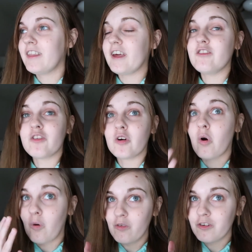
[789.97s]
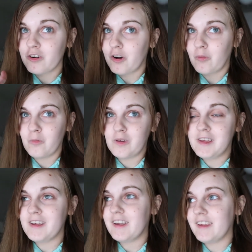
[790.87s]
Like, for over a
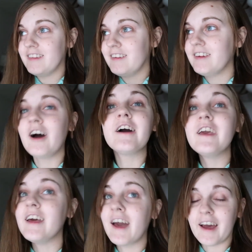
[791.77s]
week, it did not get